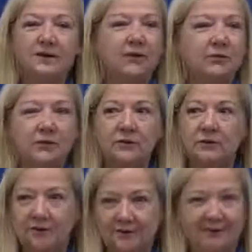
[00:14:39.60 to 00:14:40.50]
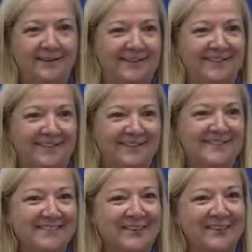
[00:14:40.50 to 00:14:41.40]
don't use it.
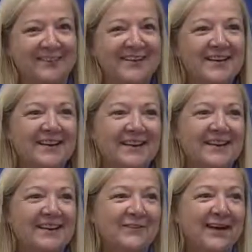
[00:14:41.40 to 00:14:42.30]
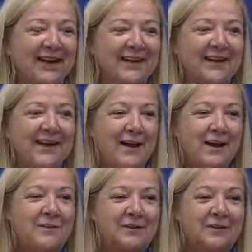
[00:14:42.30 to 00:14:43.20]
So anyway,
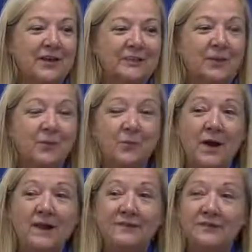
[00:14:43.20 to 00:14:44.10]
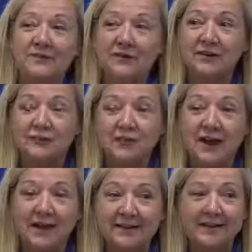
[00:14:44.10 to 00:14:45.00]
there's also ways that you can
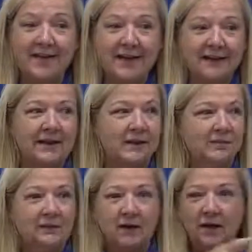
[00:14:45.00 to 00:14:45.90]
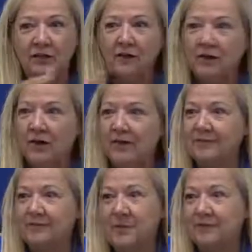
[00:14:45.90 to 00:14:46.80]
track that, and all of you all
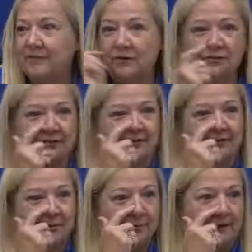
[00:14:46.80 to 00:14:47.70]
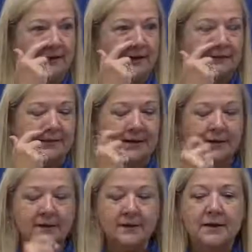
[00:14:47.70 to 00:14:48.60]
have smartphones. I see them laying out
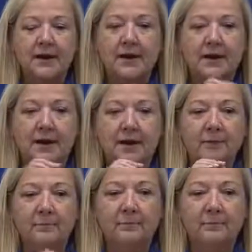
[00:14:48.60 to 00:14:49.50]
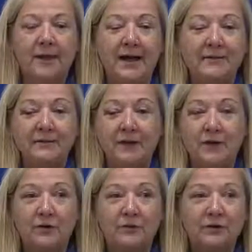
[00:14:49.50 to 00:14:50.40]
there. My
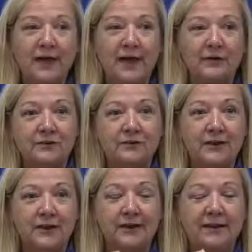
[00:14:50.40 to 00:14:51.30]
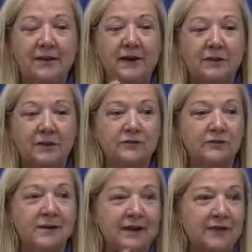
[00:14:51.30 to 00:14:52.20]
phone actually
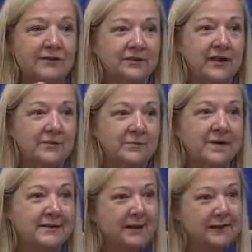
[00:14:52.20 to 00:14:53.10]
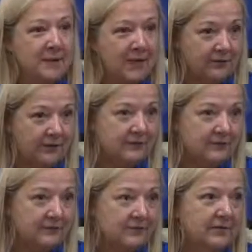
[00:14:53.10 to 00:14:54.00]
alerts me every day with my daily
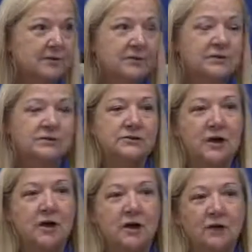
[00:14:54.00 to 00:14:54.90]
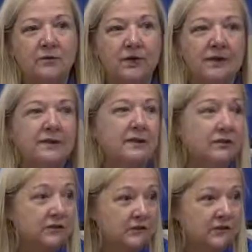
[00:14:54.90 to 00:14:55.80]
balance. So, and then
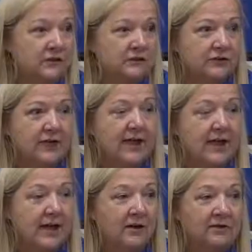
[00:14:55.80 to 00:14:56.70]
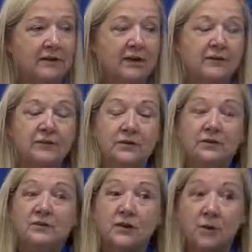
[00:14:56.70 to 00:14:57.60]
you can look at your account. If
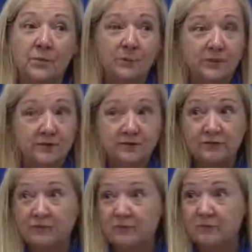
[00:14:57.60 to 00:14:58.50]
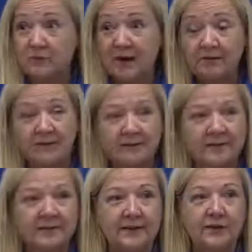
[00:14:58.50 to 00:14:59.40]
you know what purchases you made
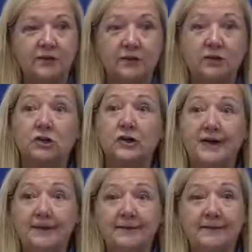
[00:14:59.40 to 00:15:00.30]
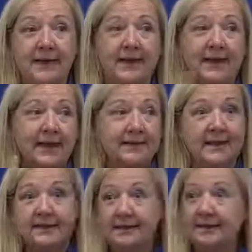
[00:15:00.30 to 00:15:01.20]
recently, you can look and say, hey, that